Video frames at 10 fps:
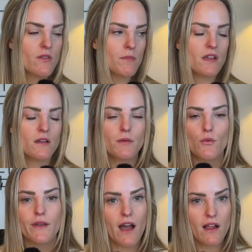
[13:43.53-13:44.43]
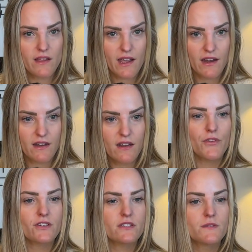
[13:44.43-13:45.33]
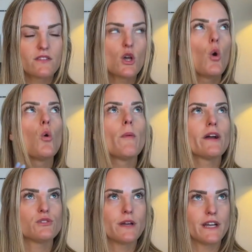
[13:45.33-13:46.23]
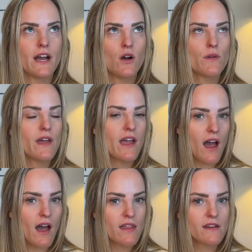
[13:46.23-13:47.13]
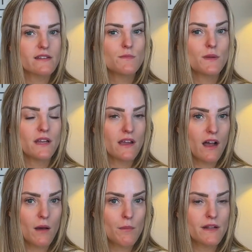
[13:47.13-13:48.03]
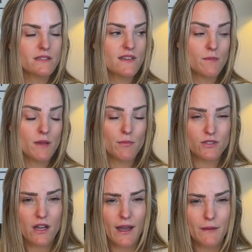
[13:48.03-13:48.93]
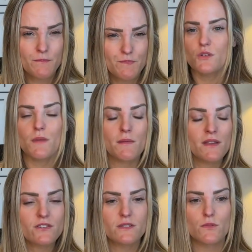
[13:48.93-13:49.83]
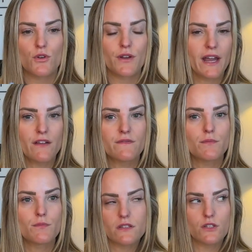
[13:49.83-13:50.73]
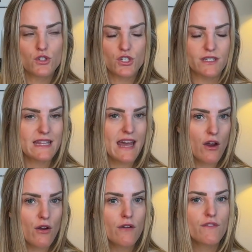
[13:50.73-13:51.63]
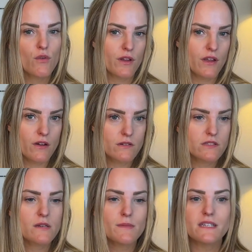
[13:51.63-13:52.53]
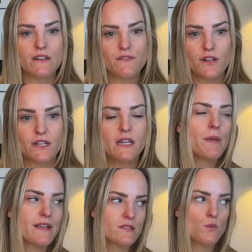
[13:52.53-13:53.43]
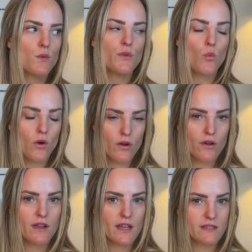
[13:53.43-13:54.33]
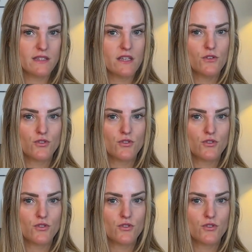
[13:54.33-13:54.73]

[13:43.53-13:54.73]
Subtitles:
Something could be reallocated. There's so much right now with AI that is speeding up and saving people time. So maybe there's some creative solutions there for you. It's going to be different based on what the work is that you